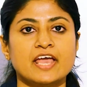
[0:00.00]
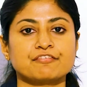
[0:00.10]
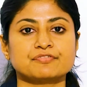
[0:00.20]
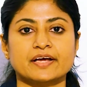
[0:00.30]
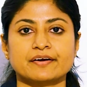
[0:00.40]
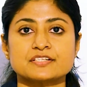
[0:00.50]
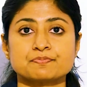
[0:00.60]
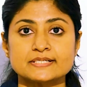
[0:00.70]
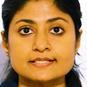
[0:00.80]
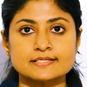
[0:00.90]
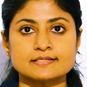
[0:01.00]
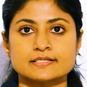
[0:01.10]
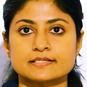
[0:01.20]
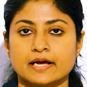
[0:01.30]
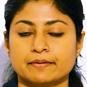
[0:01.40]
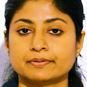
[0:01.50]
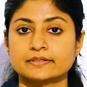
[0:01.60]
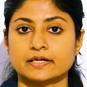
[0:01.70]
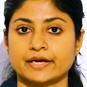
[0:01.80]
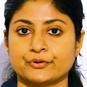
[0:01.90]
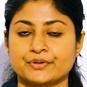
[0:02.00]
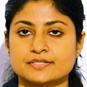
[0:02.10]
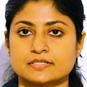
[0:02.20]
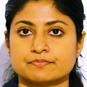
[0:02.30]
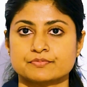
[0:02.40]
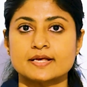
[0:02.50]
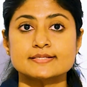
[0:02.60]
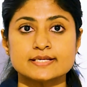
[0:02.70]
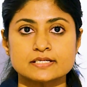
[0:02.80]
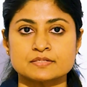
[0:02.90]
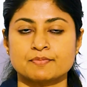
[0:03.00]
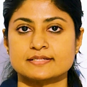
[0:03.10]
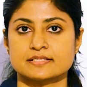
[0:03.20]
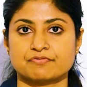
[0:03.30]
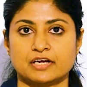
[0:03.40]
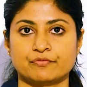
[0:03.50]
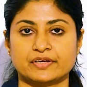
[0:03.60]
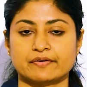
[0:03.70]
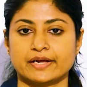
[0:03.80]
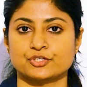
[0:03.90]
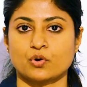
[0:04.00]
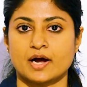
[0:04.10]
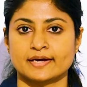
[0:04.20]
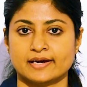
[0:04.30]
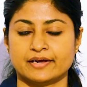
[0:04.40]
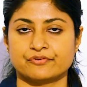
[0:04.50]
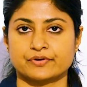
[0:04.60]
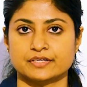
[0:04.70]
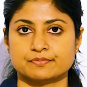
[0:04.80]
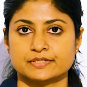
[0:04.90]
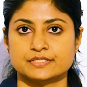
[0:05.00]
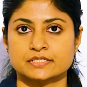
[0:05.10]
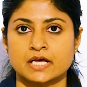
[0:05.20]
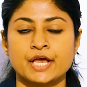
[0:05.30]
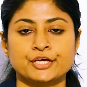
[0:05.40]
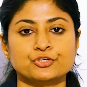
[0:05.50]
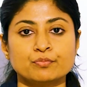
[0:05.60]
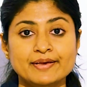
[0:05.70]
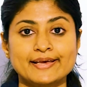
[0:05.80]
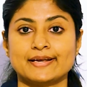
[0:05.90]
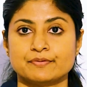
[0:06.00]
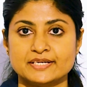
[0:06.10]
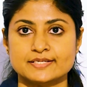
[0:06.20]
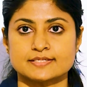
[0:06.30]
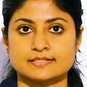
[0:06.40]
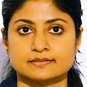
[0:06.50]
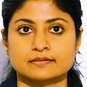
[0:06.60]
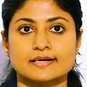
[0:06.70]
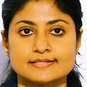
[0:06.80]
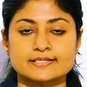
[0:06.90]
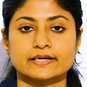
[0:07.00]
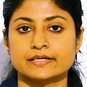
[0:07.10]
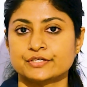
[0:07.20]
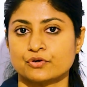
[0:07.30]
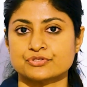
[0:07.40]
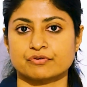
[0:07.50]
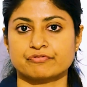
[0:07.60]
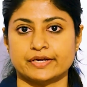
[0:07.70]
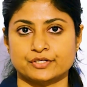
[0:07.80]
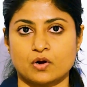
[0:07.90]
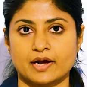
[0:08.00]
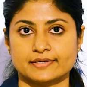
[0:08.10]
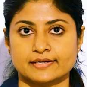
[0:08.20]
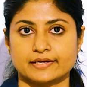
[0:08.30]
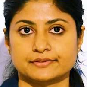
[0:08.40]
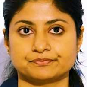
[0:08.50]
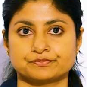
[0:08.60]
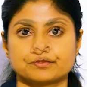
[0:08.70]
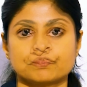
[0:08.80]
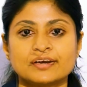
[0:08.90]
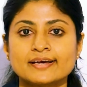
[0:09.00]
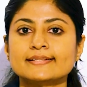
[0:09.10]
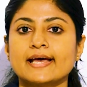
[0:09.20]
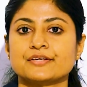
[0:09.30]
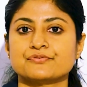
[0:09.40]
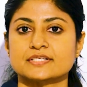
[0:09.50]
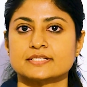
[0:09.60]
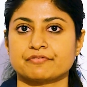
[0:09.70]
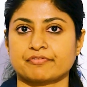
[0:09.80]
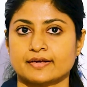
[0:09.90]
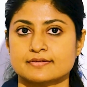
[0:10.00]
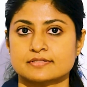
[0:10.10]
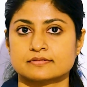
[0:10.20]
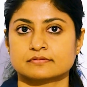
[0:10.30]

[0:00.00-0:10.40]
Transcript: If there is persistent hyperthyroidism 6 months following radioiodine treatment, you may administer a second dose of radioiodine. What are the adverse effects?